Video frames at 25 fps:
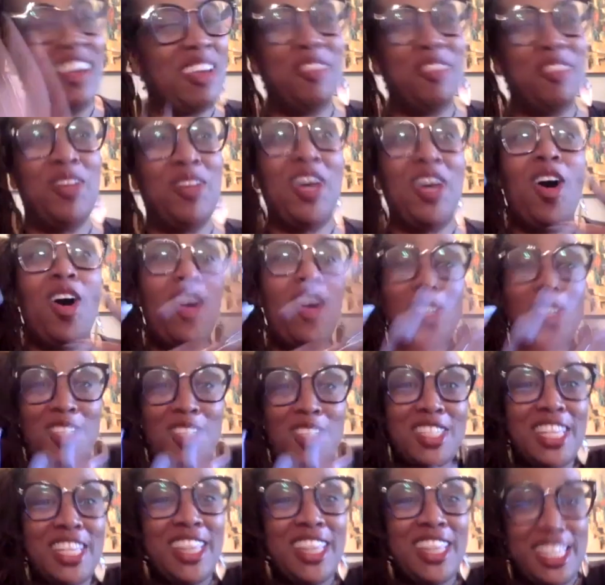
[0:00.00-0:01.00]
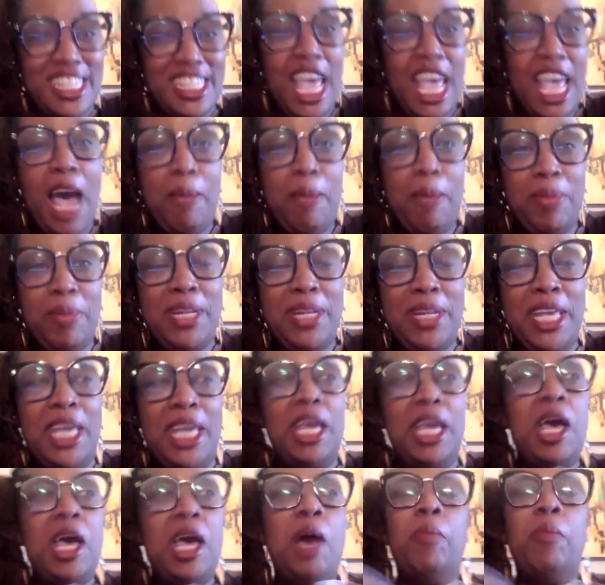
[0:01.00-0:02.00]
we all see this
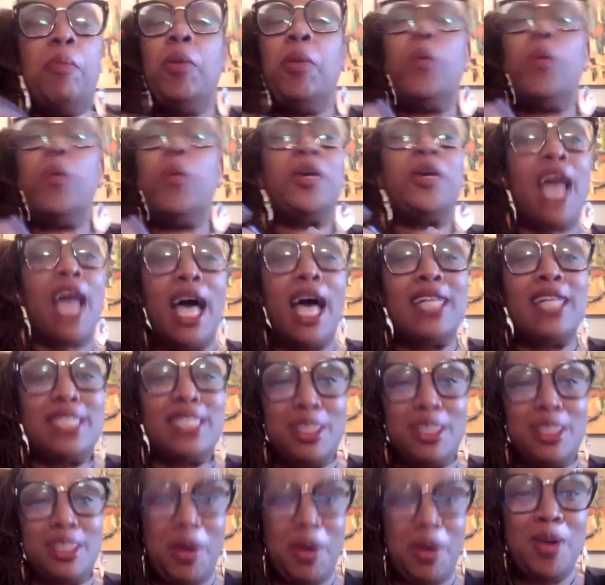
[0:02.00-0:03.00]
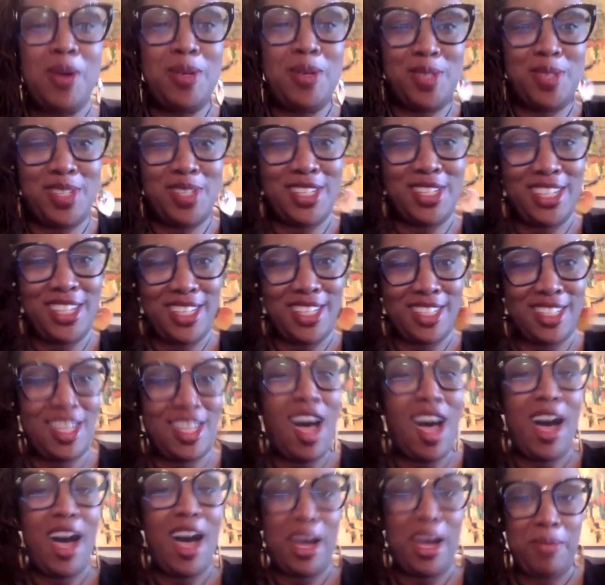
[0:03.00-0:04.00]
happening, but we're not supposed to
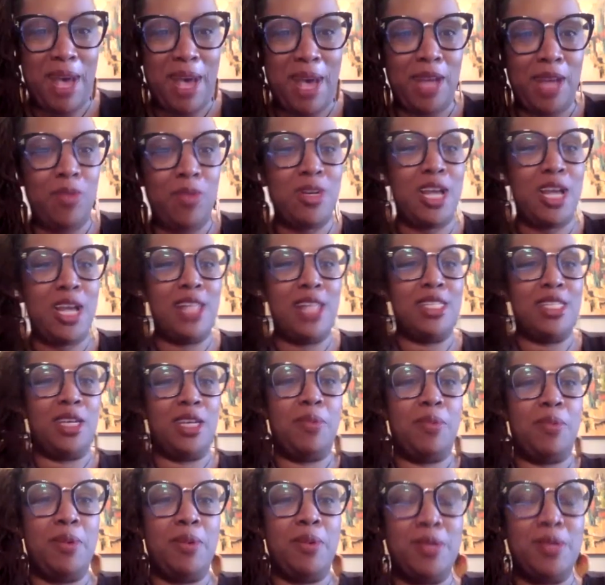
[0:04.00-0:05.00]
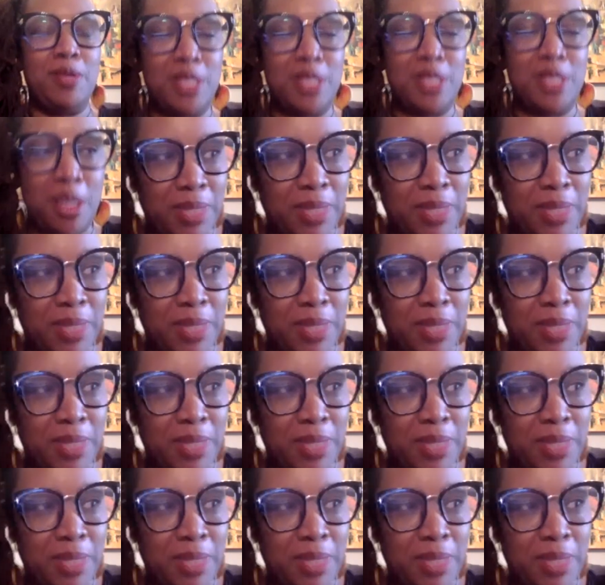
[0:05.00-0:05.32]
talk about it. We're not supposed to mm-hmm.